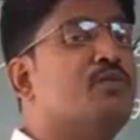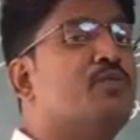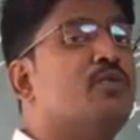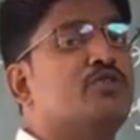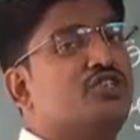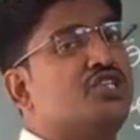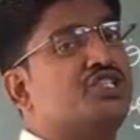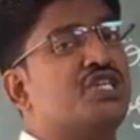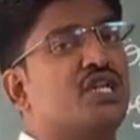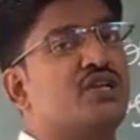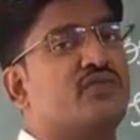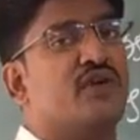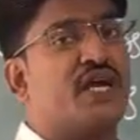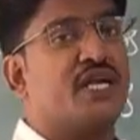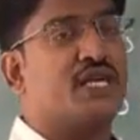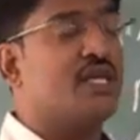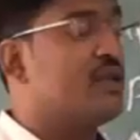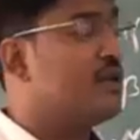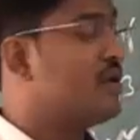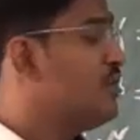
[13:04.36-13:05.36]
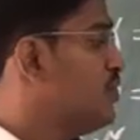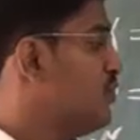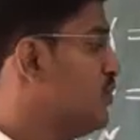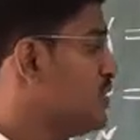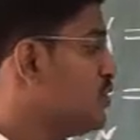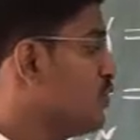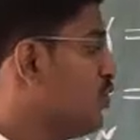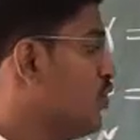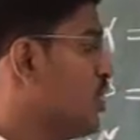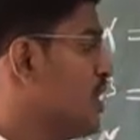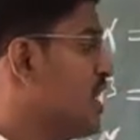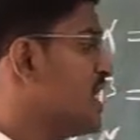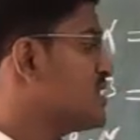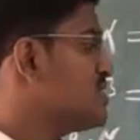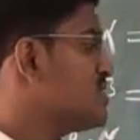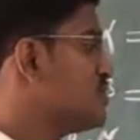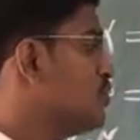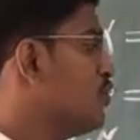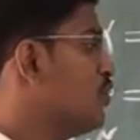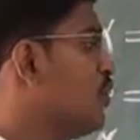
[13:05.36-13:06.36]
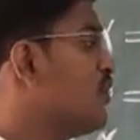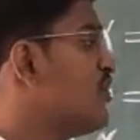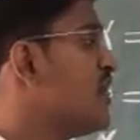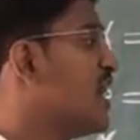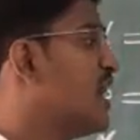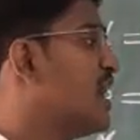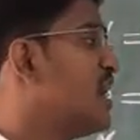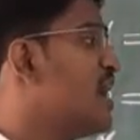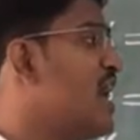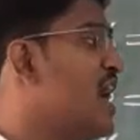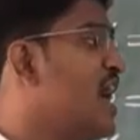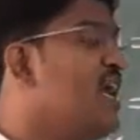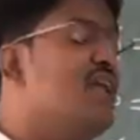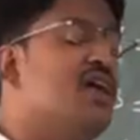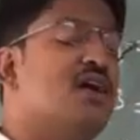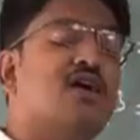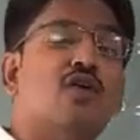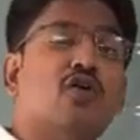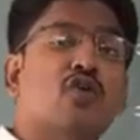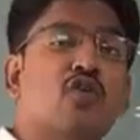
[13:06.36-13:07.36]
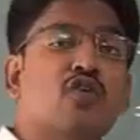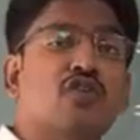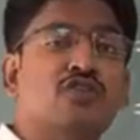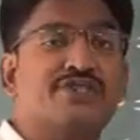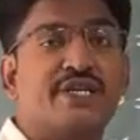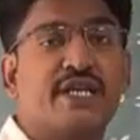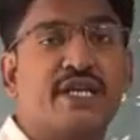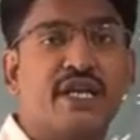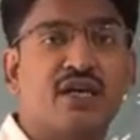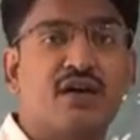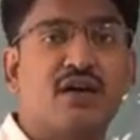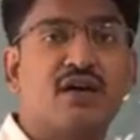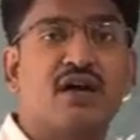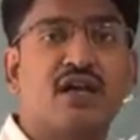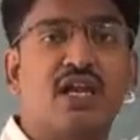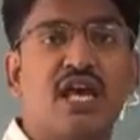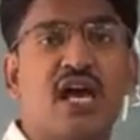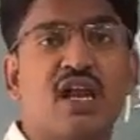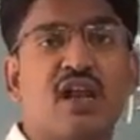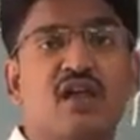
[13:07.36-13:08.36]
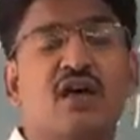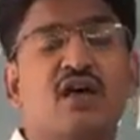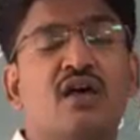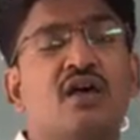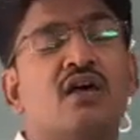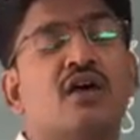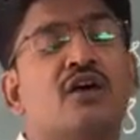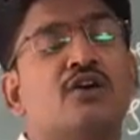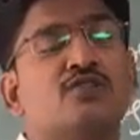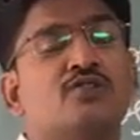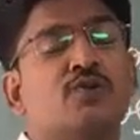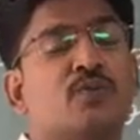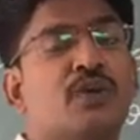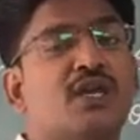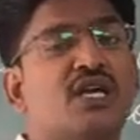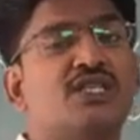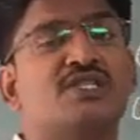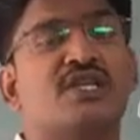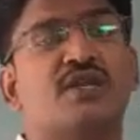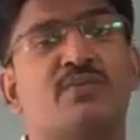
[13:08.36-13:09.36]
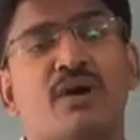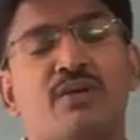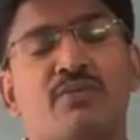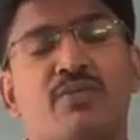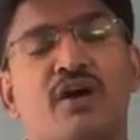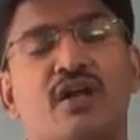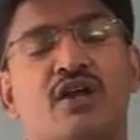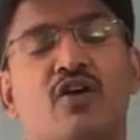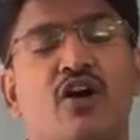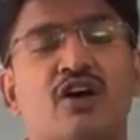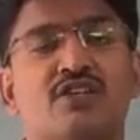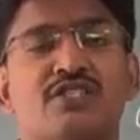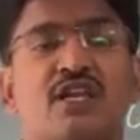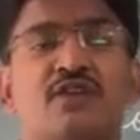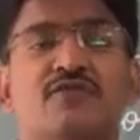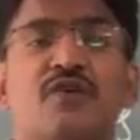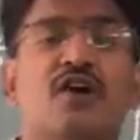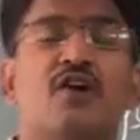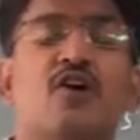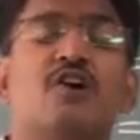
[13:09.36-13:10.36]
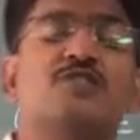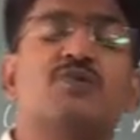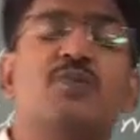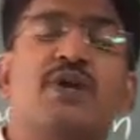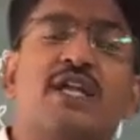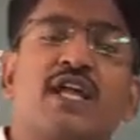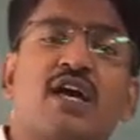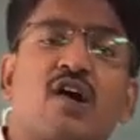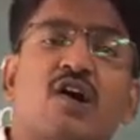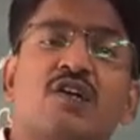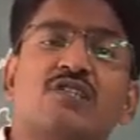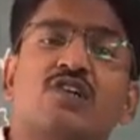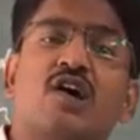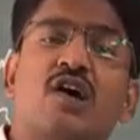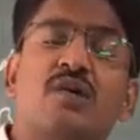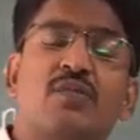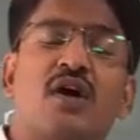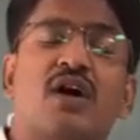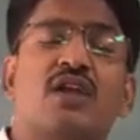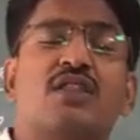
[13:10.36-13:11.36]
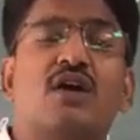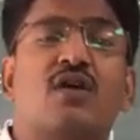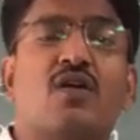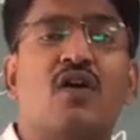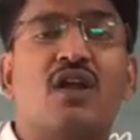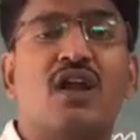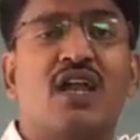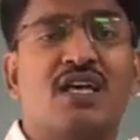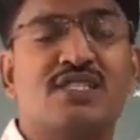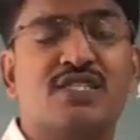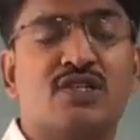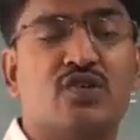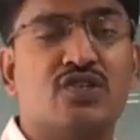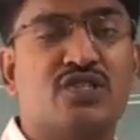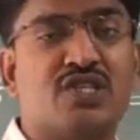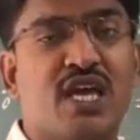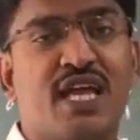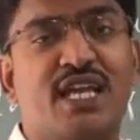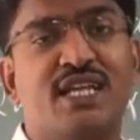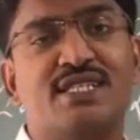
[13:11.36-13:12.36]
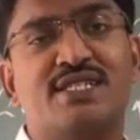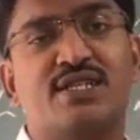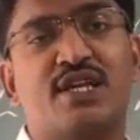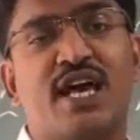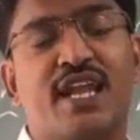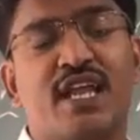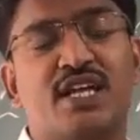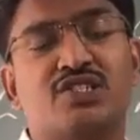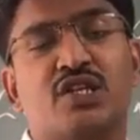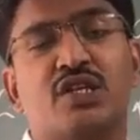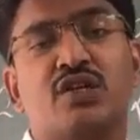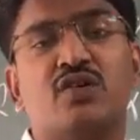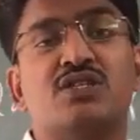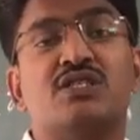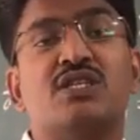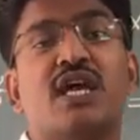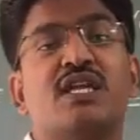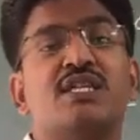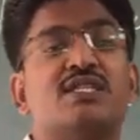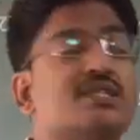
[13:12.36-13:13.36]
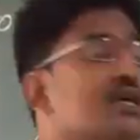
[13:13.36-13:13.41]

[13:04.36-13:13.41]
position vector with OX, OY and OZ. Clear? So please remember, cos alpha, cos beta, cos gamma are called as cosines, direction cosines.